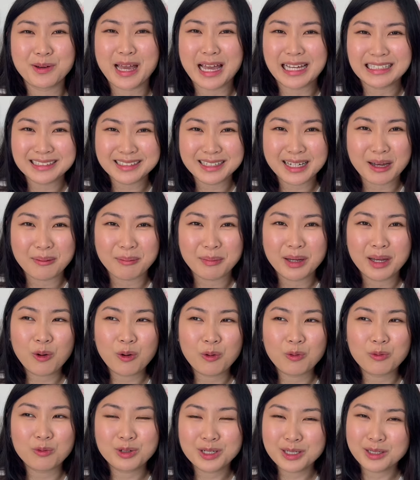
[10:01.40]
end up
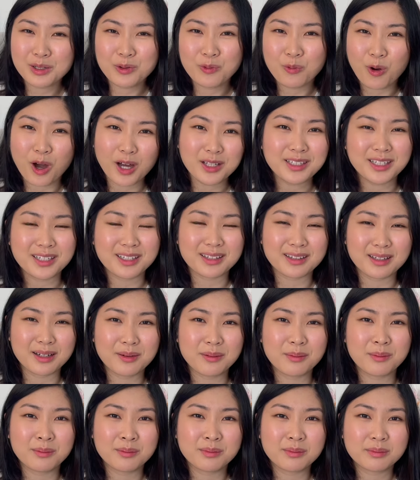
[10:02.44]
really wanting
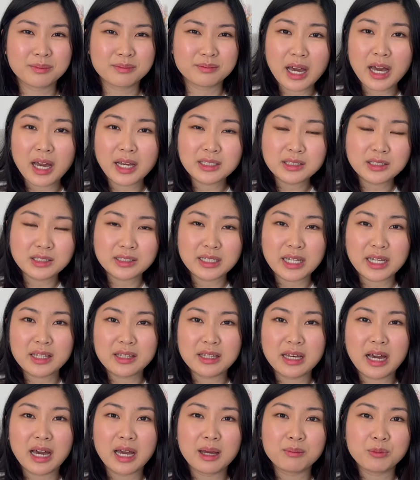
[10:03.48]
them. I'd say
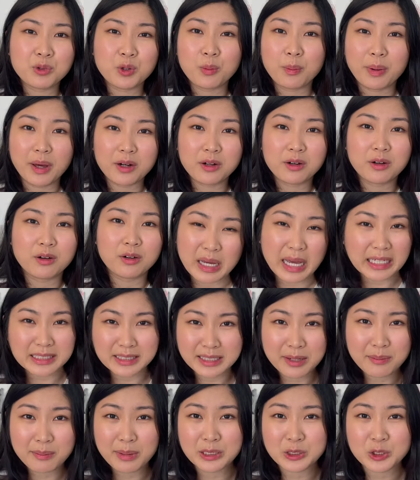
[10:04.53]
that I'm no better. As
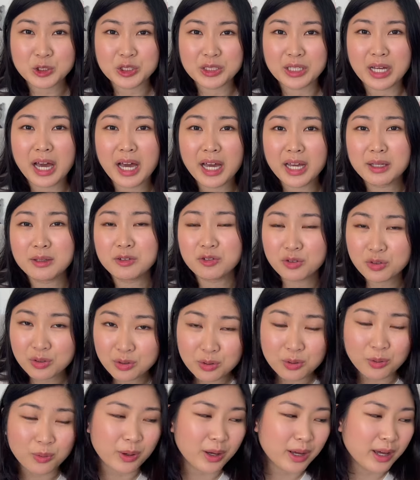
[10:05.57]
I mentioned, I
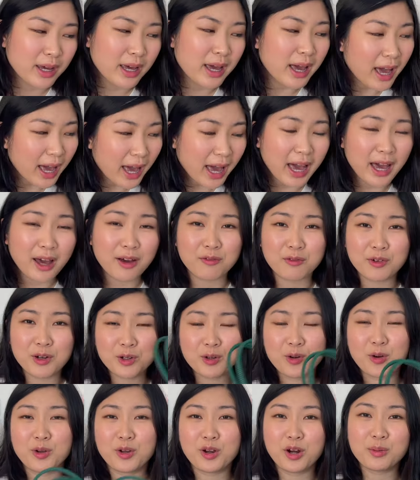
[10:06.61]
too have a
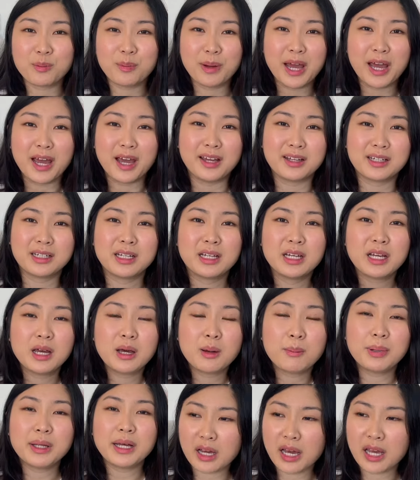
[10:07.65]
Goyard bag,
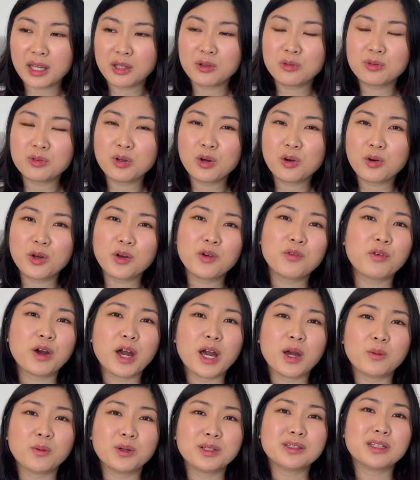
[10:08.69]
but I don't know if I
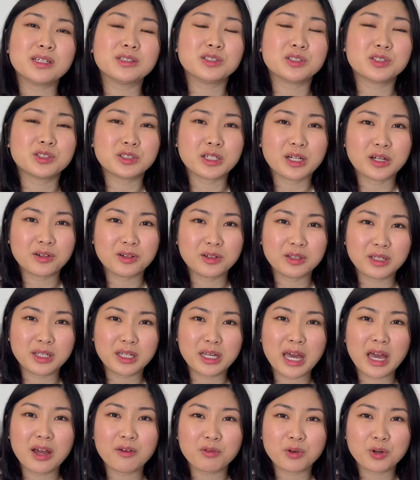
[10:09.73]
would necessarily
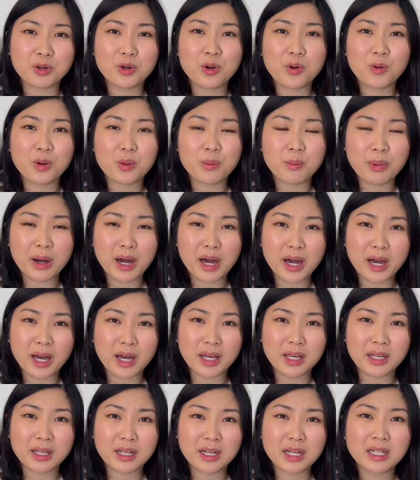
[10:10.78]
ever go and
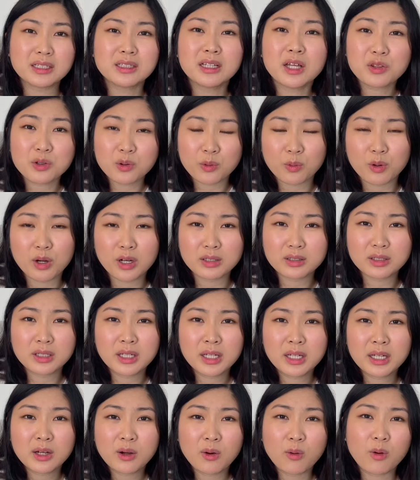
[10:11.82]
buy another one.
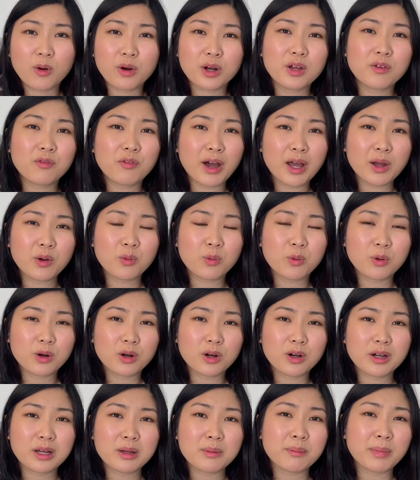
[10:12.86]
Or if I
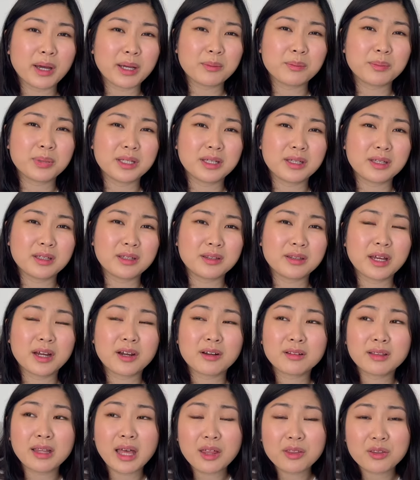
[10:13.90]
were, it might be their
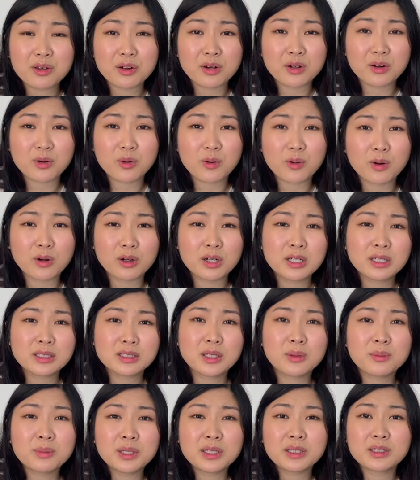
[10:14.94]
leather or
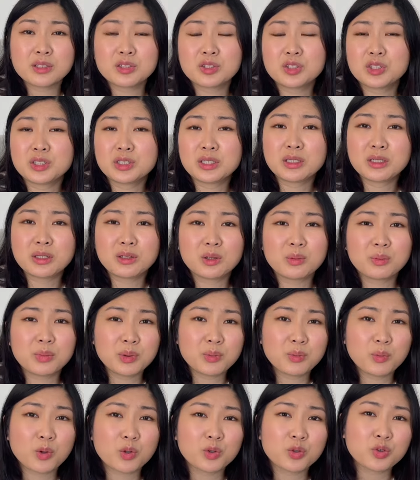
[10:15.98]
something that's just a little bit
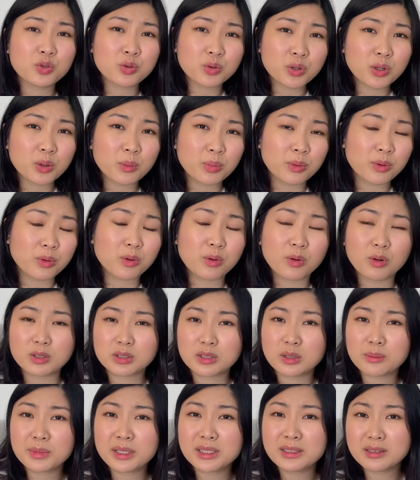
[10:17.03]
more durable or
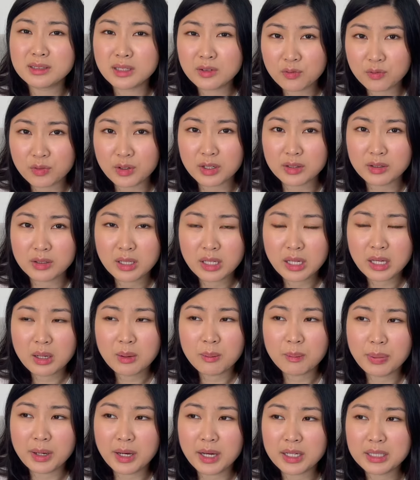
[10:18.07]
something different.
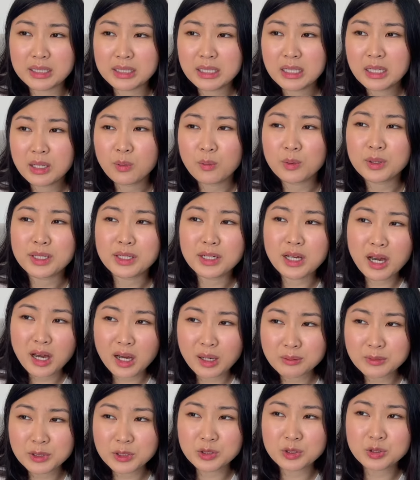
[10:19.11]
But when it
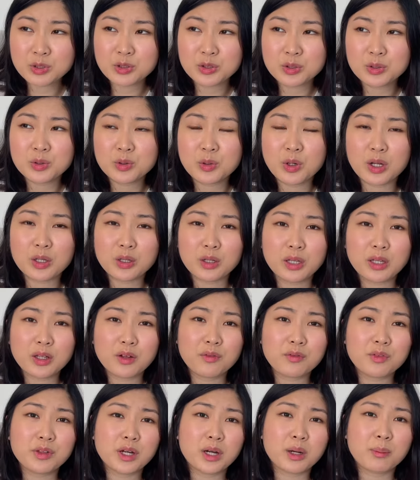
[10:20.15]
comes to a lot
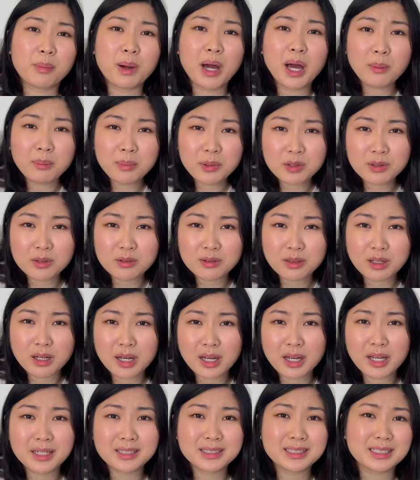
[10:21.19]
of their popular
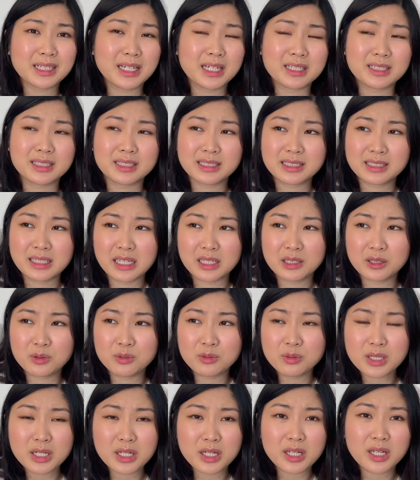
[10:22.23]
lines like the St.
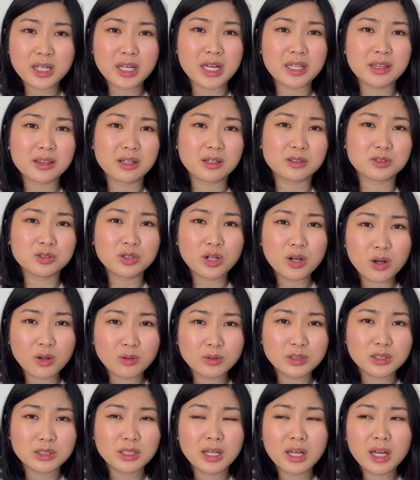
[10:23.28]
Louis and their
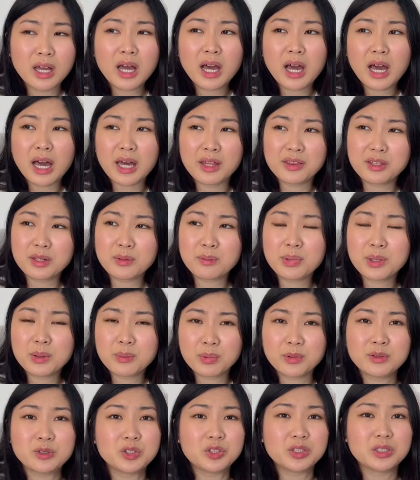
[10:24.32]
totes, I think
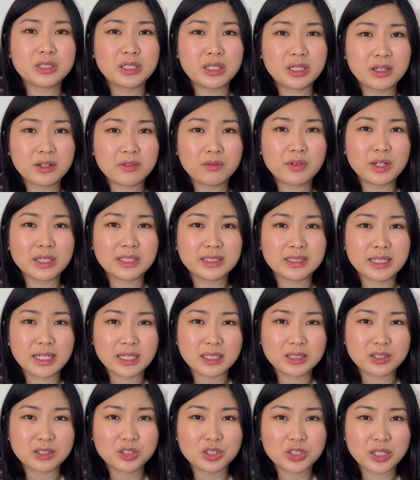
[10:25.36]
people should give a
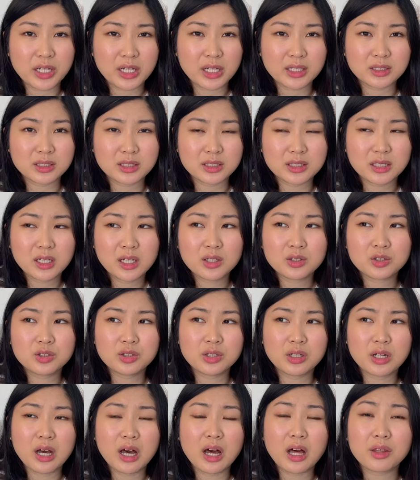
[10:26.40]
second chance
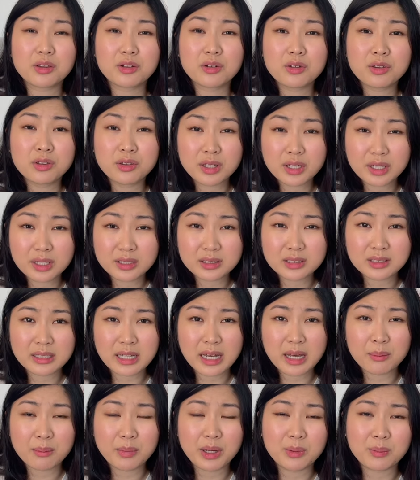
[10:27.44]
to other things
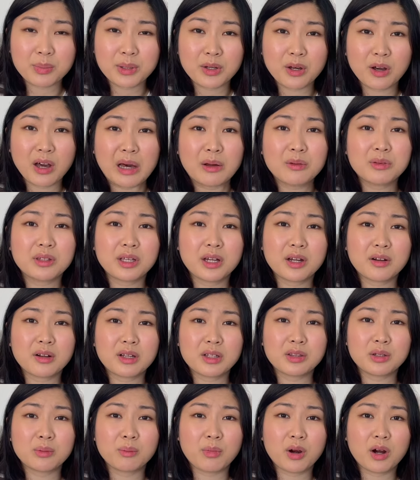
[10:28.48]
that might be out there in
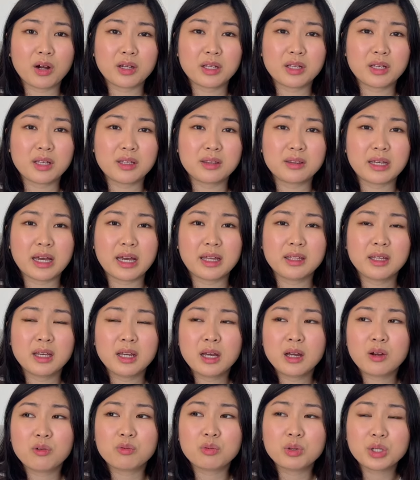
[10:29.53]
the market that
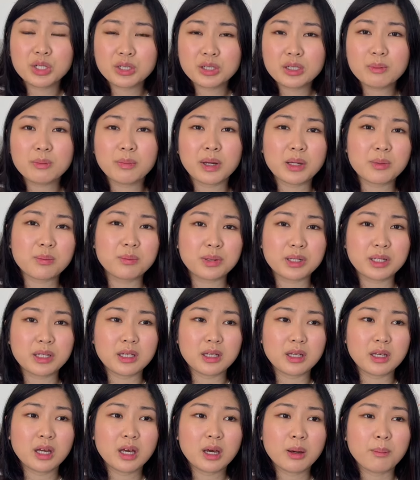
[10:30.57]
really might
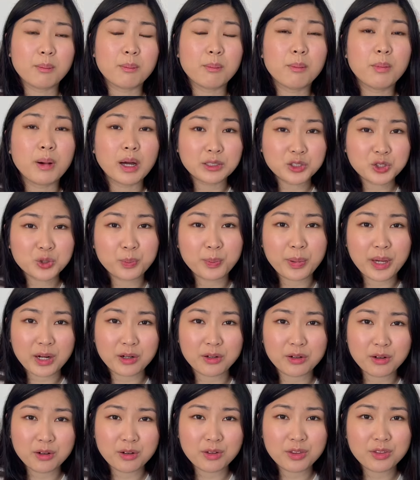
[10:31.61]
be much
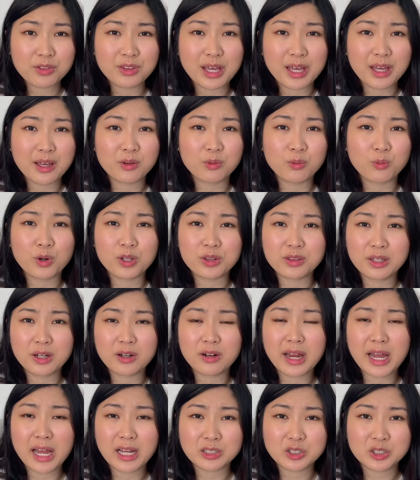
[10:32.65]
better than what they're
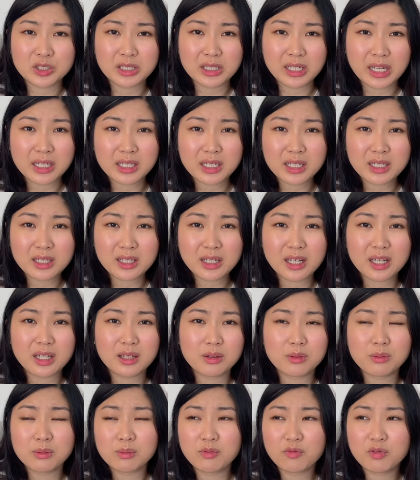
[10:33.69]
actually getting,
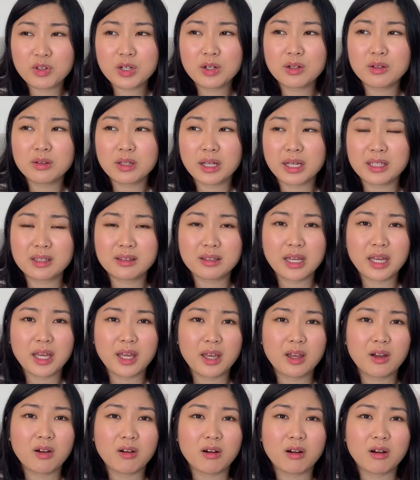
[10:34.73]
and feel like they
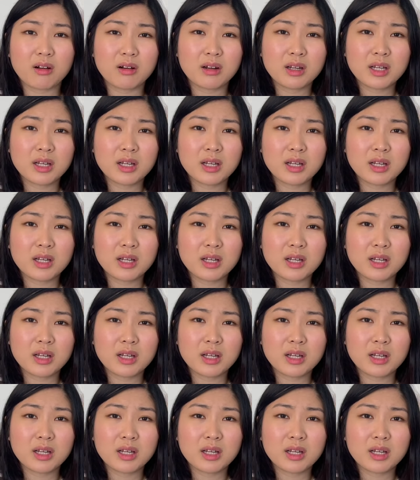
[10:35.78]
are